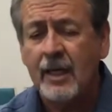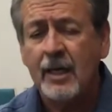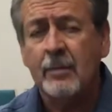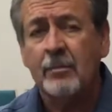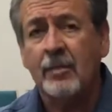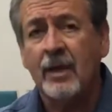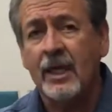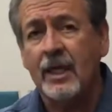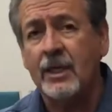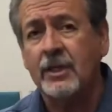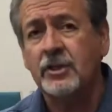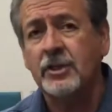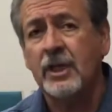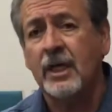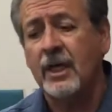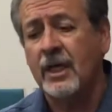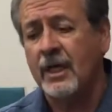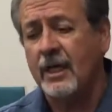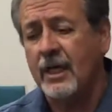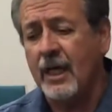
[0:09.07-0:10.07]
By a
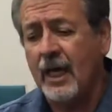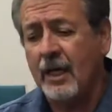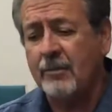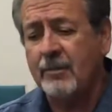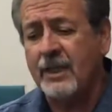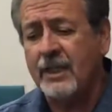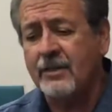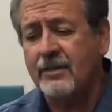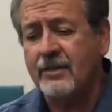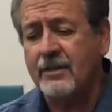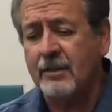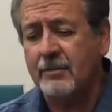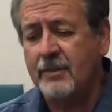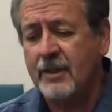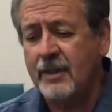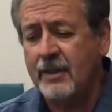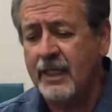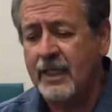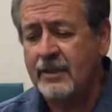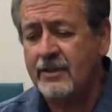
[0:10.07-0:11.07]
giant, I mean something
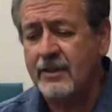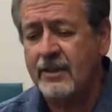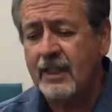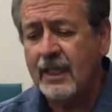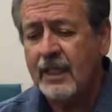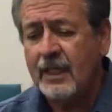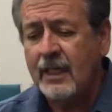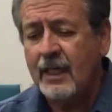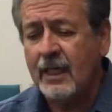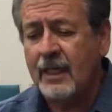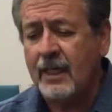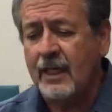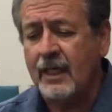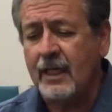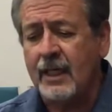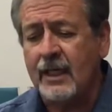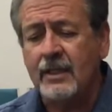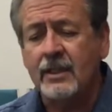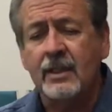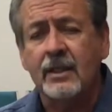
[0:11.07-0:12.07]
that's uh,
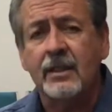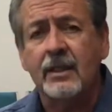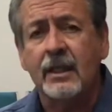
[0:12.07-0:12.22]
an,